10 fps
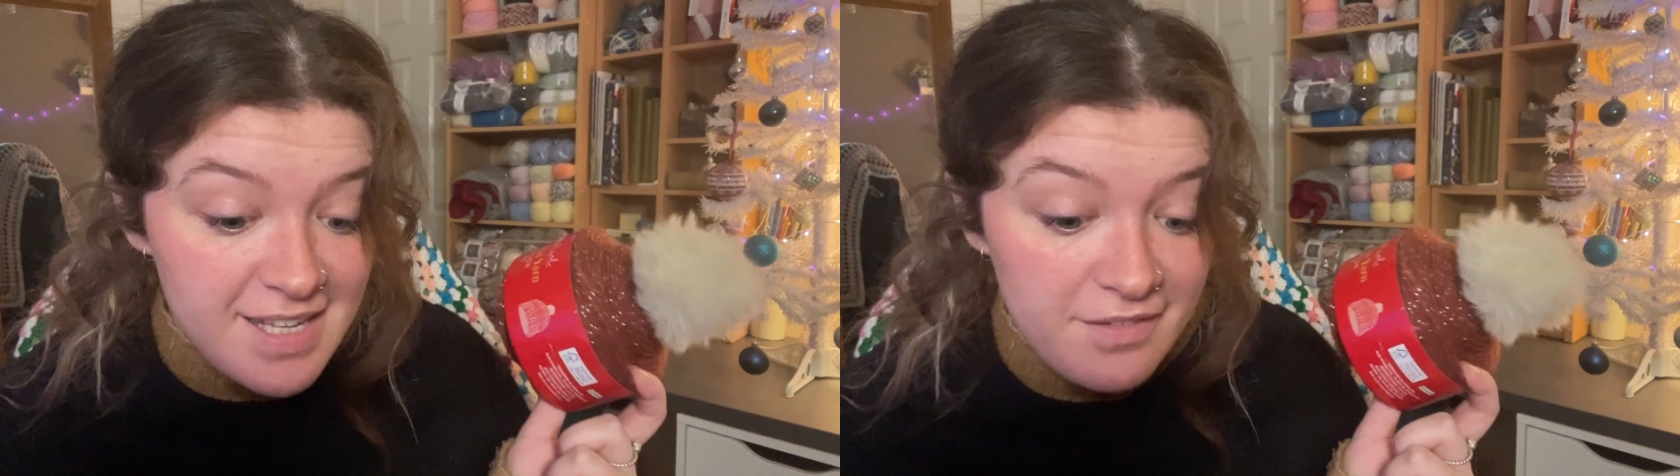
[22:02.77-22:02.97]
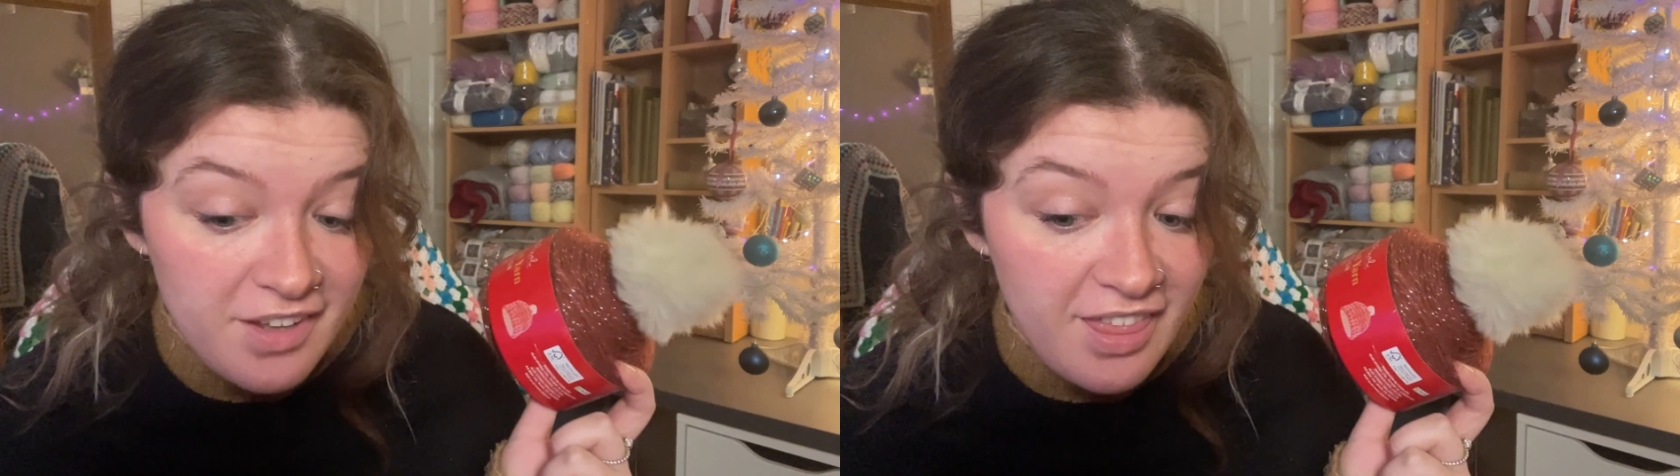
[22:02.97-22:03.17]

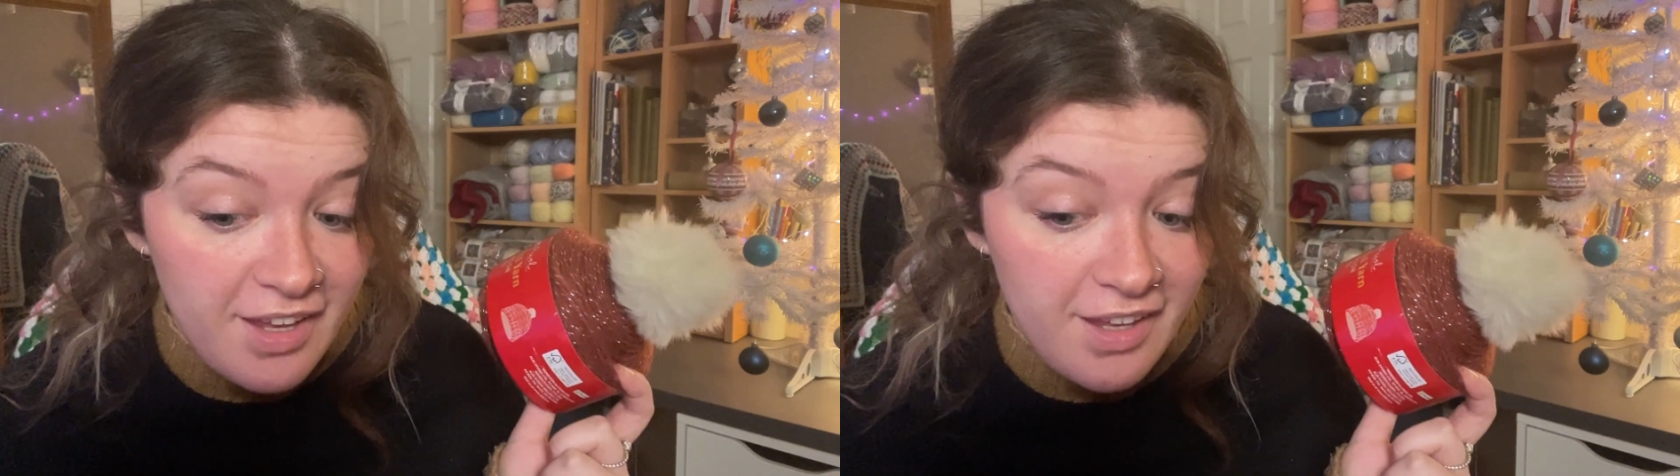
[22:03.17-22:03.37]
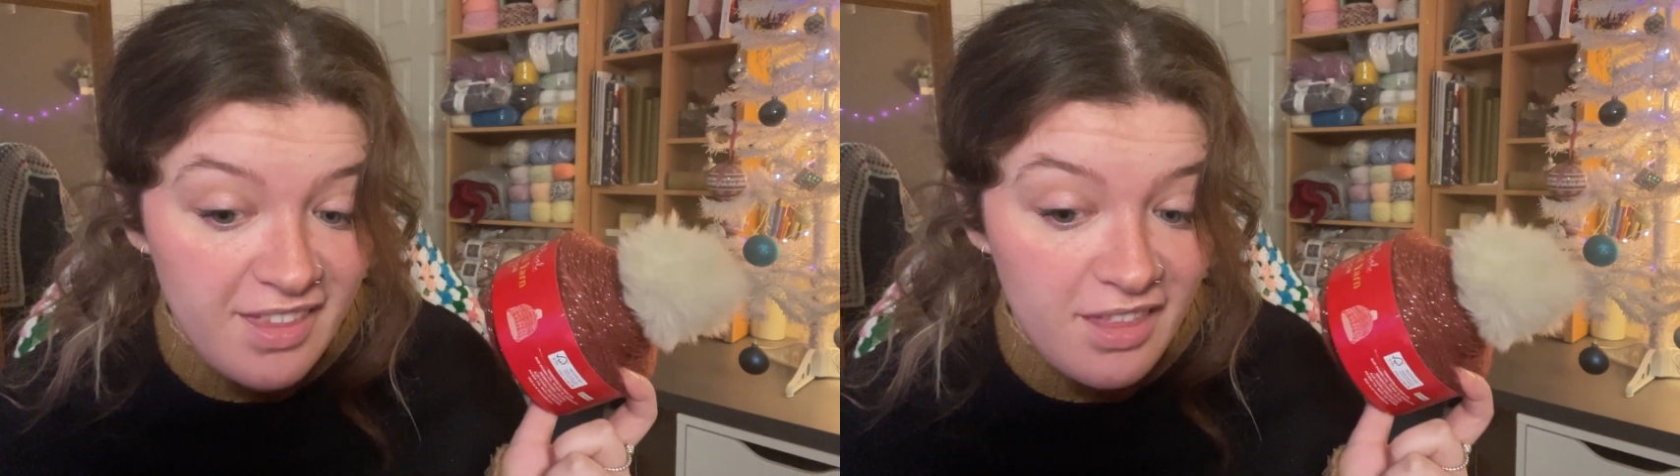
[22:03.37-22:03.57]

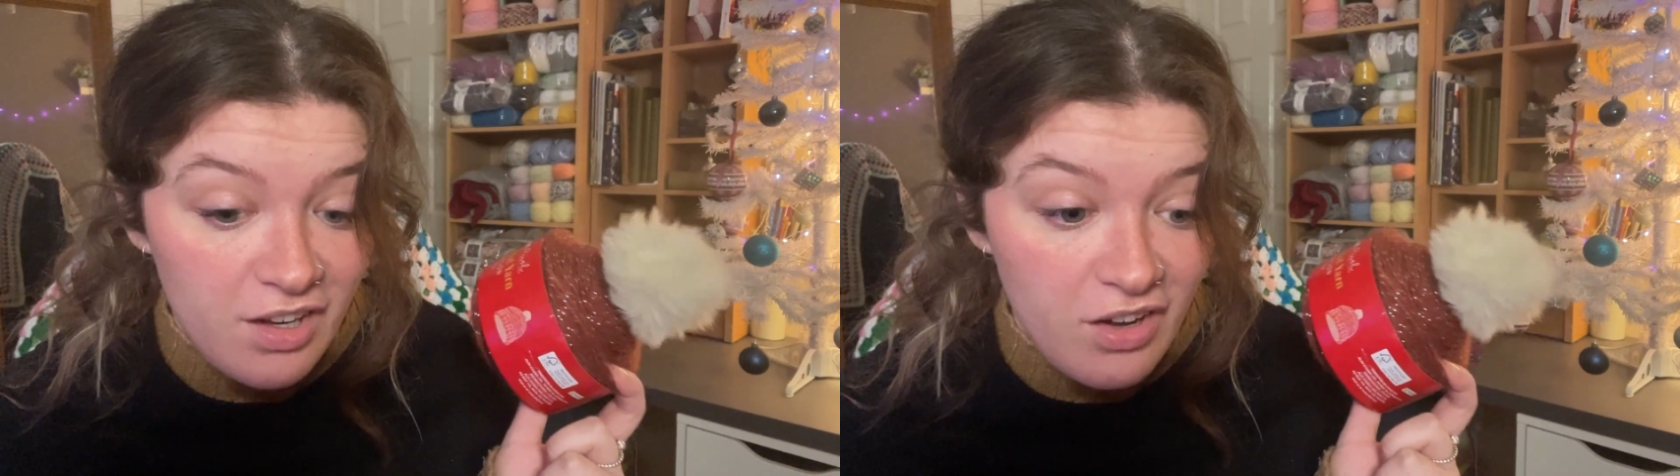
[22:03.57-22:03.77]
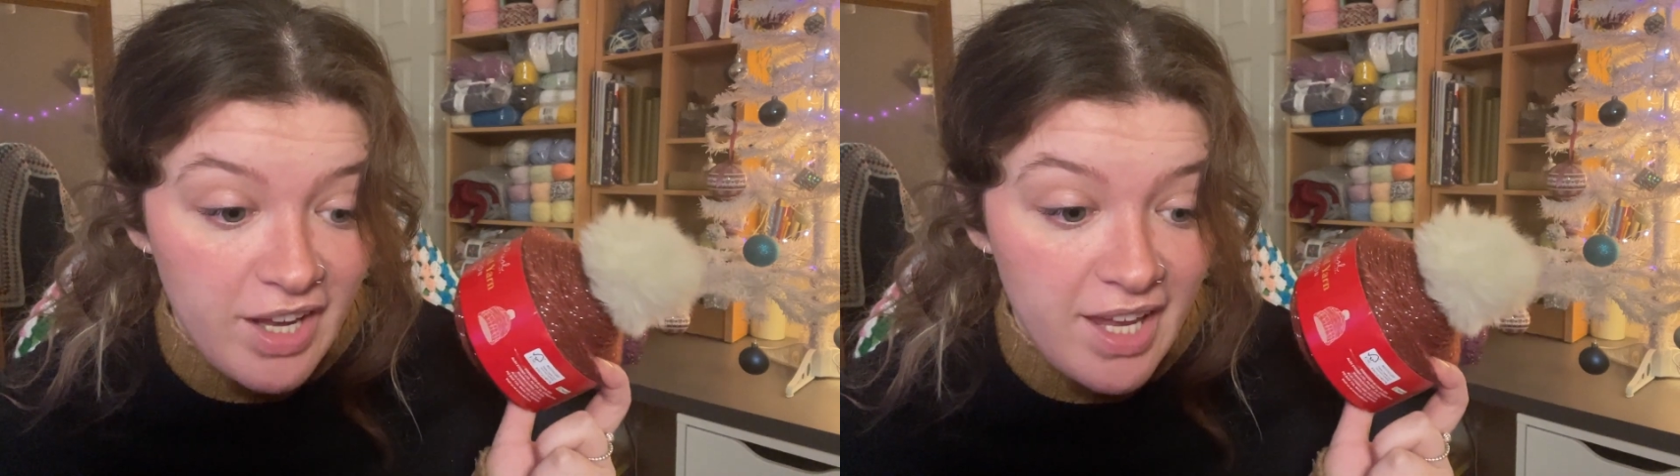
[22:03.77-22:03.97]
everything that
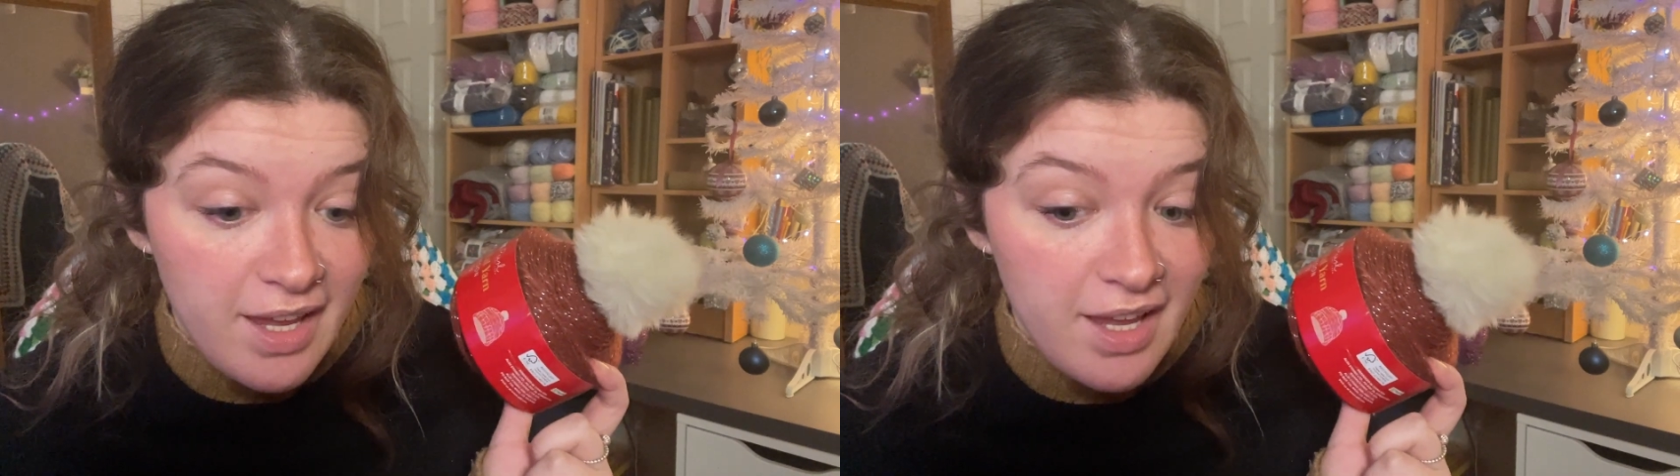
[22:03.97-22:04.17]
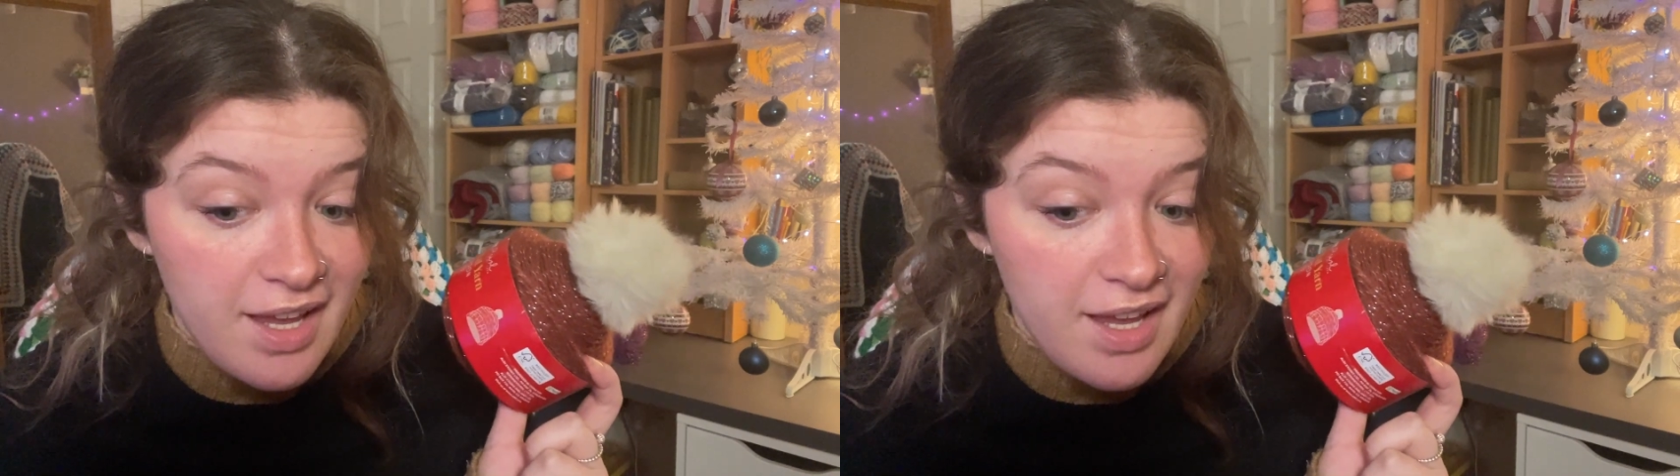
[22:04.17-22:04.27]
I